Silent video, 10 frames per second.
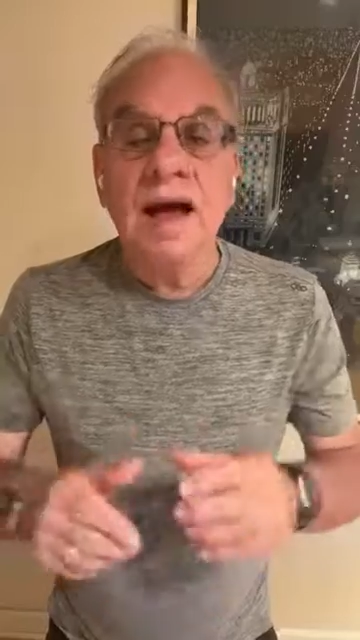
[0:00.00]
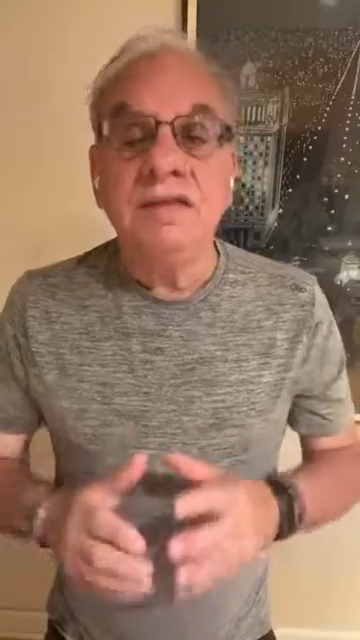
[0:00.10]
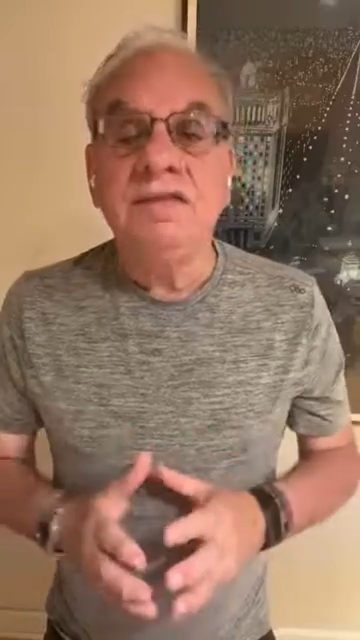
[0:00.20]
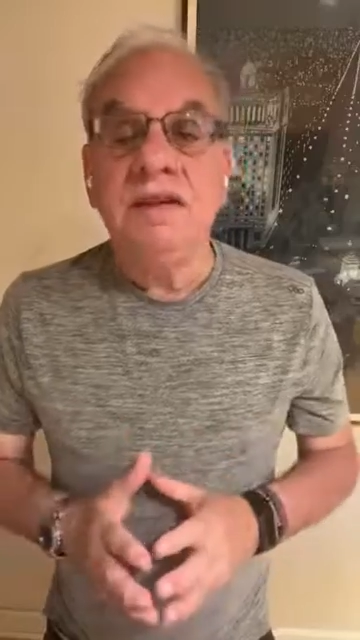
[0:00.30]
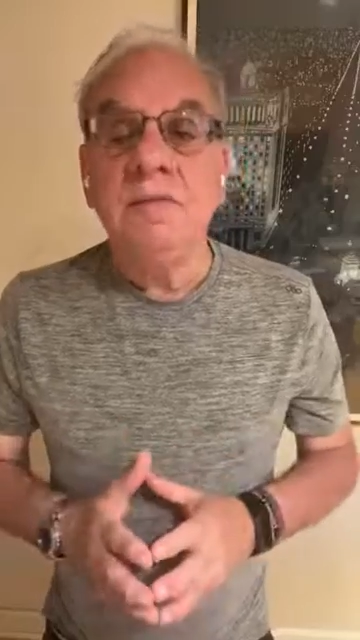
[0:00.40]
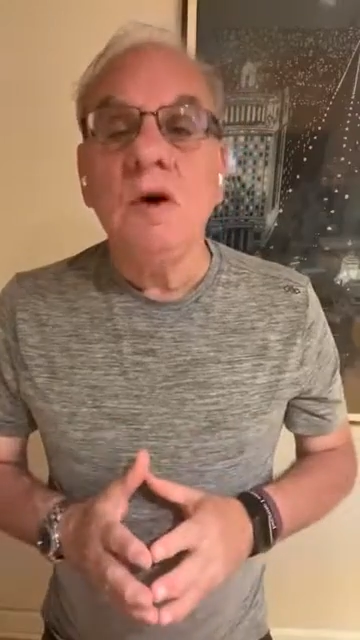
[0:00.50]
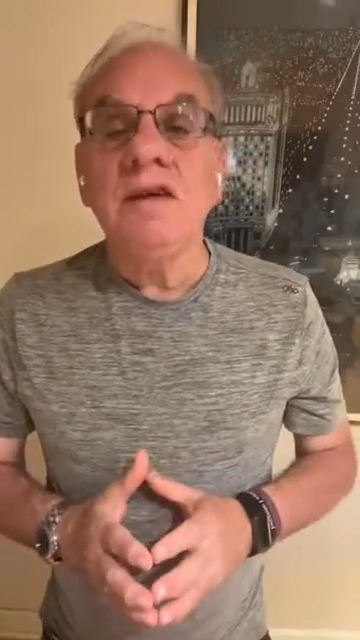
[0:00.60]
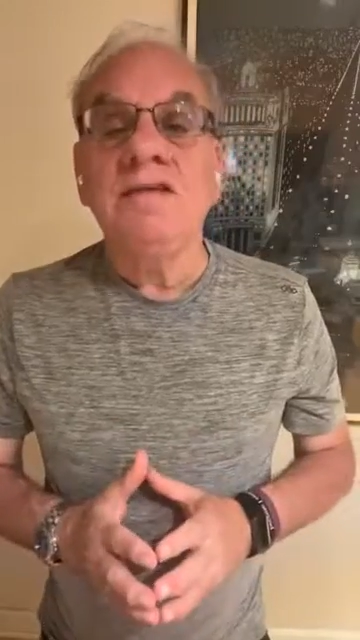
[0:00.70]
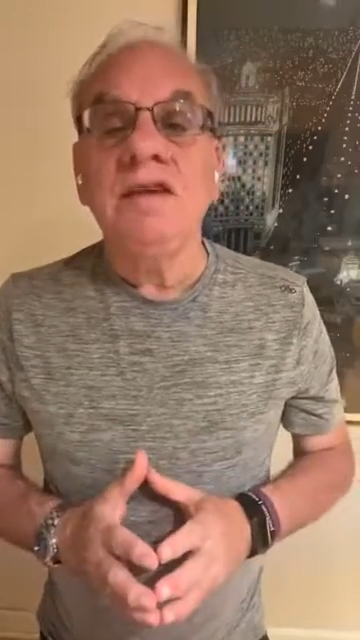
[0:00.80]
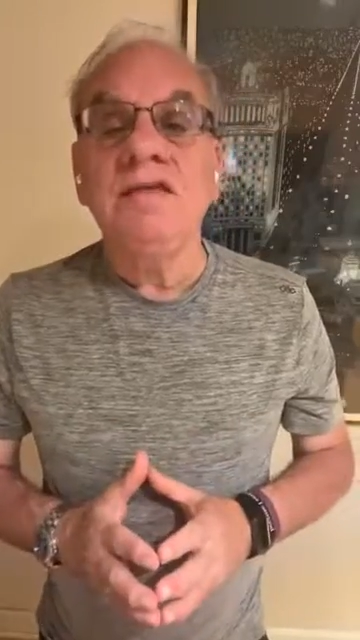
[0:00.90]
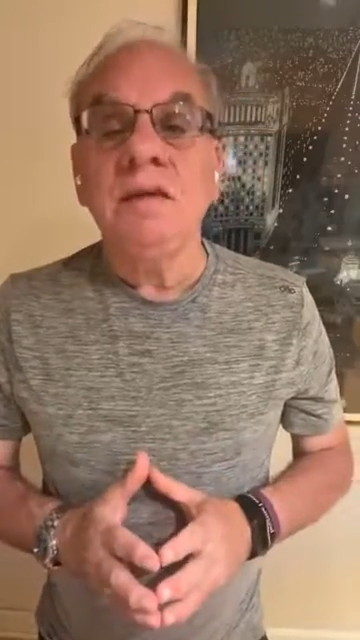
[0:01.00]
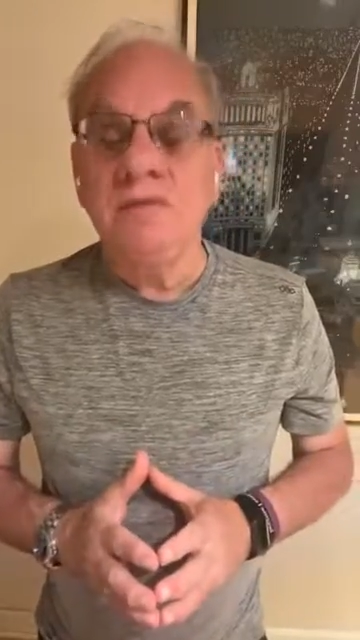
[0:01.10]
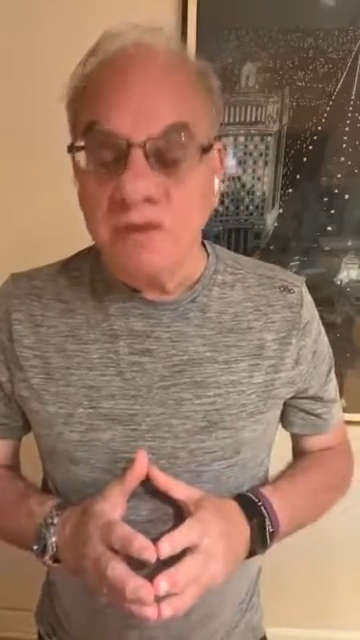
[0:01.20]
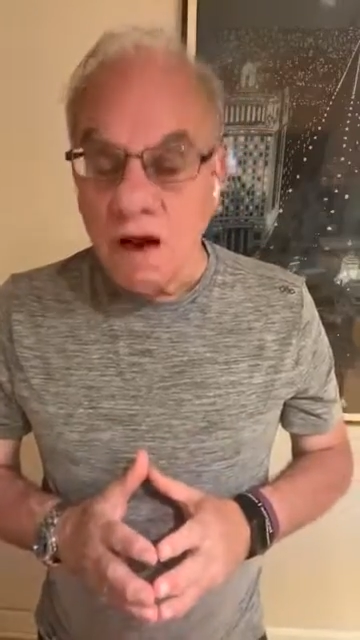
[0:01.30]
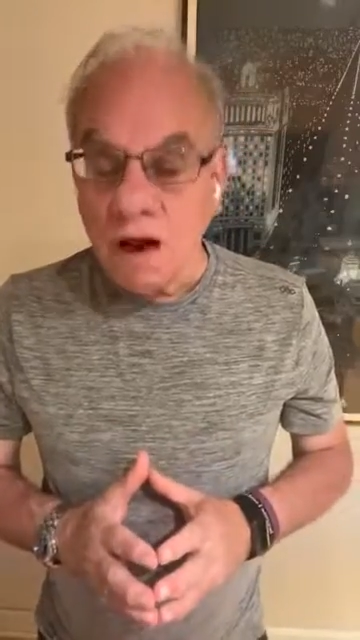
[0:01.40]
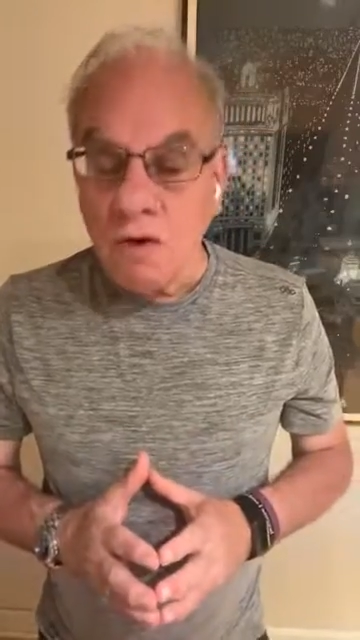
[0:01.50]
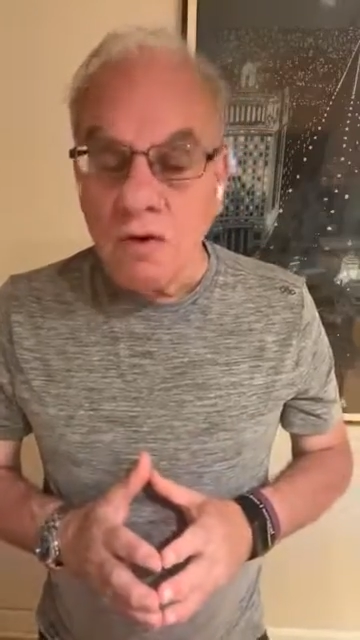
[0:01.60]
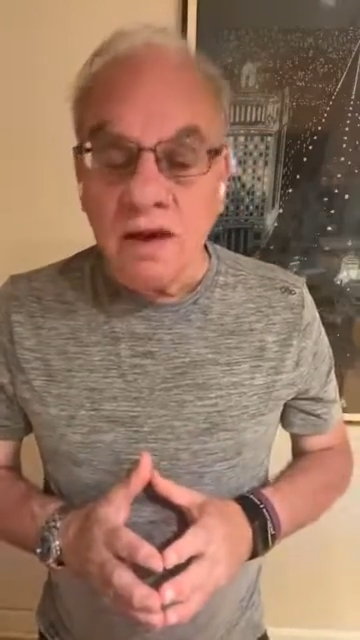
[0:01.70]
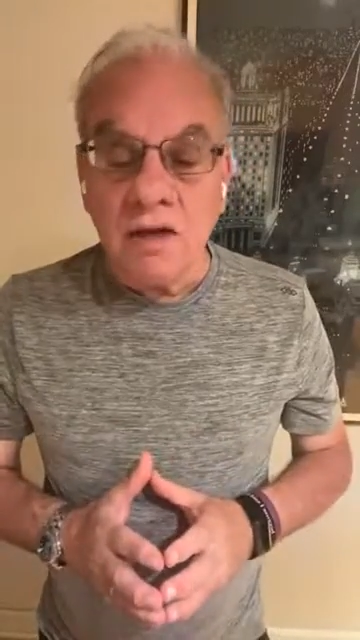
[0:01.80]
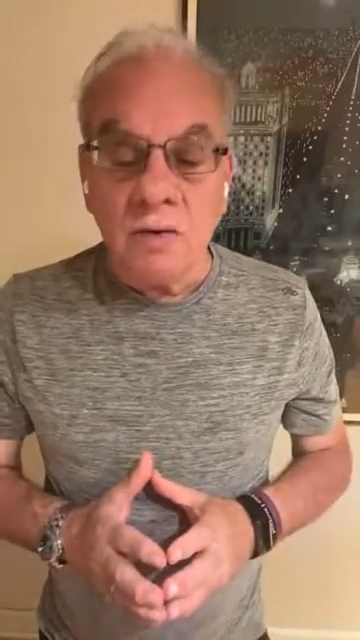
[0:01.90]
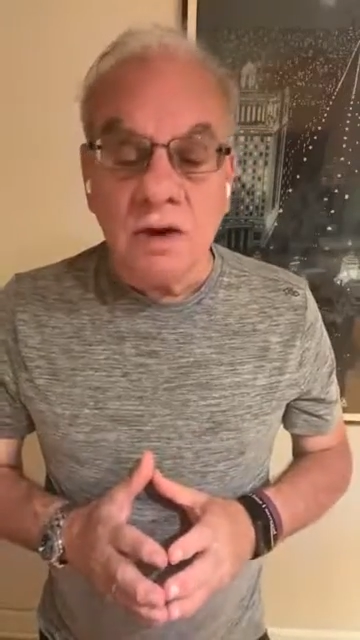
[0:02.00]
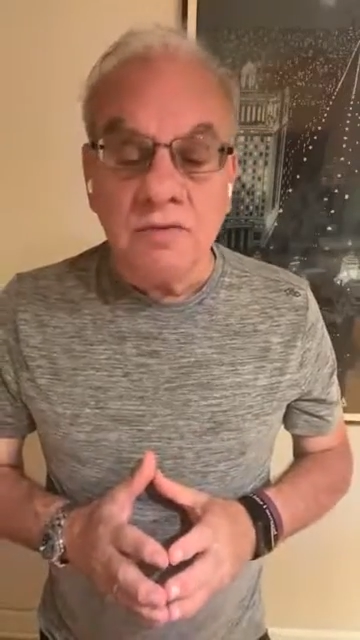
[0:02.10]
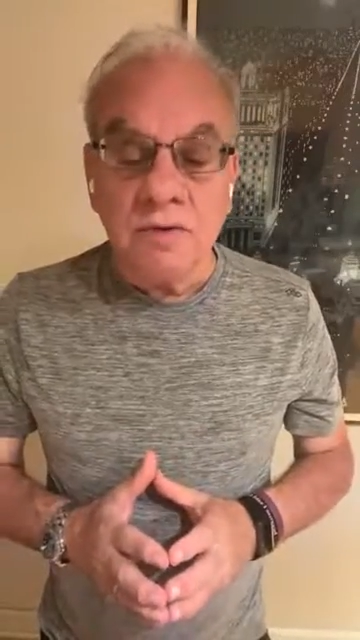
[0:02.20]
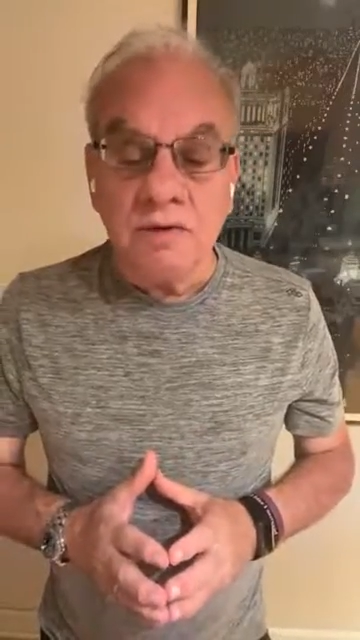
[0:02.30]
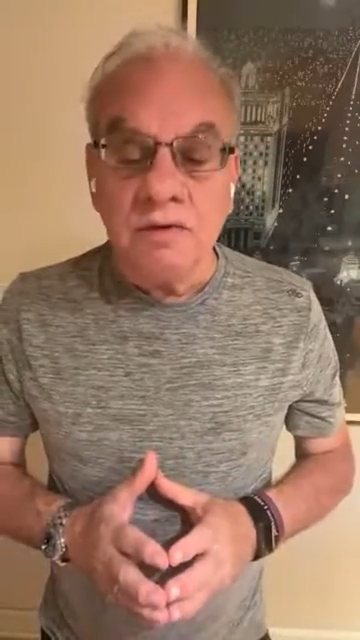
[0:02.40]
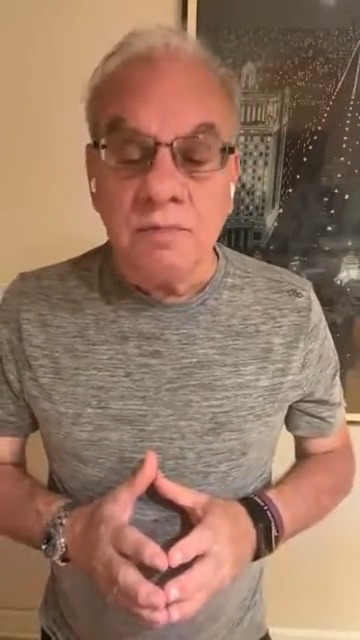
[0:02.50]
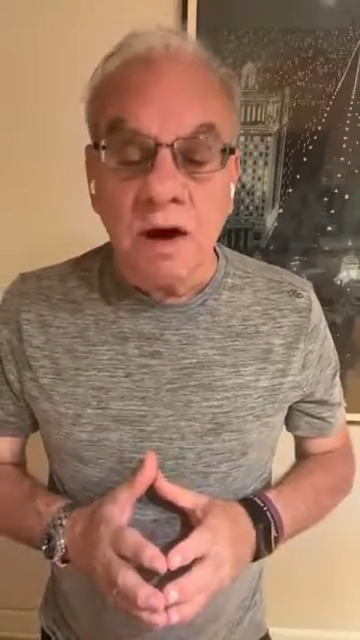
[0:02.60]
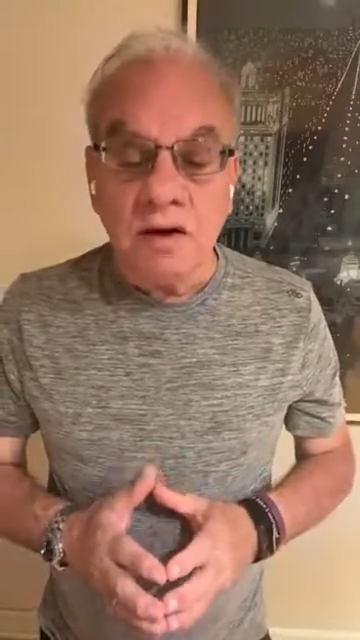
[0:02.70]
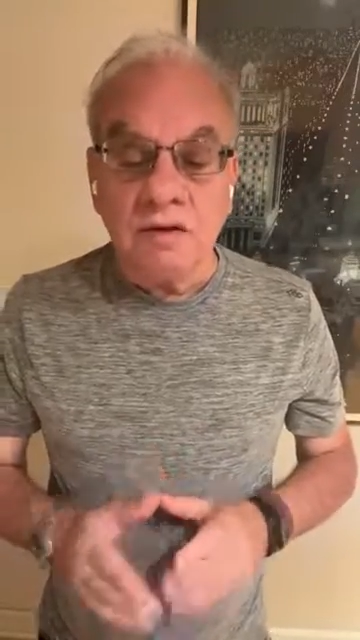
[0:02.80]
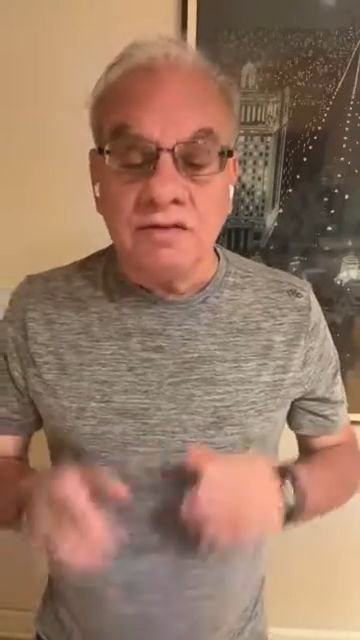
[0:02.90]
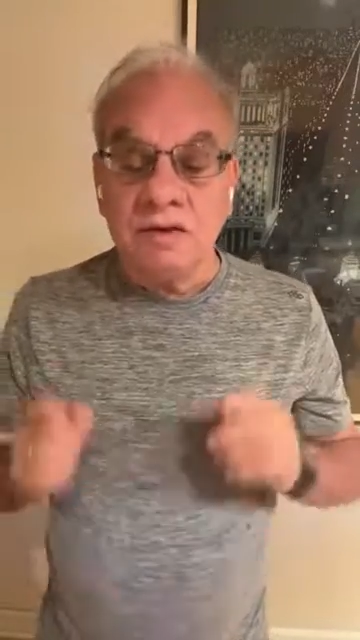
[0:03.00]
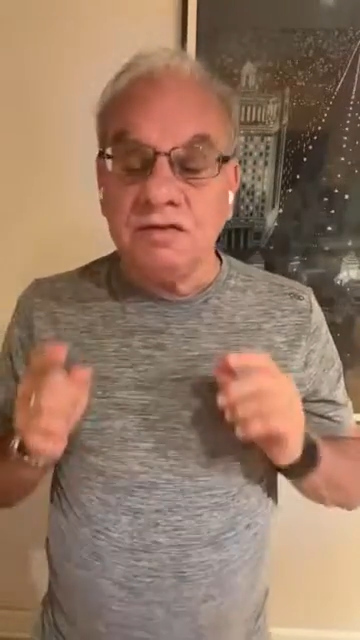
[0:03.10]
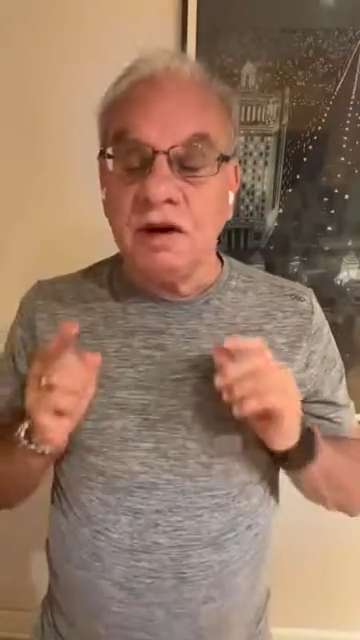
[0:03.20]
Hi, this is Steve Moss, Dean's Team Chicago, Keller Williams Realty Partners.